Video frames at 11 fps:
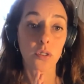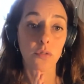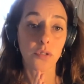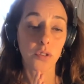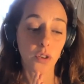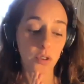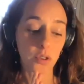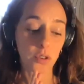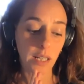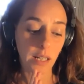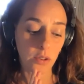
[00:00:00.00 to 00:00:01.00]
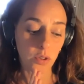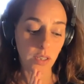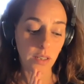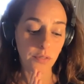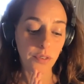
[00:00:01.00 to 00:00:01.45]
forgotten how to
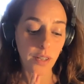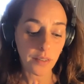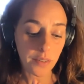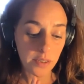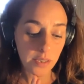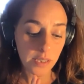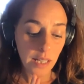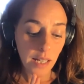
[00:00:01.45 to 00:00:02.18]
care for others.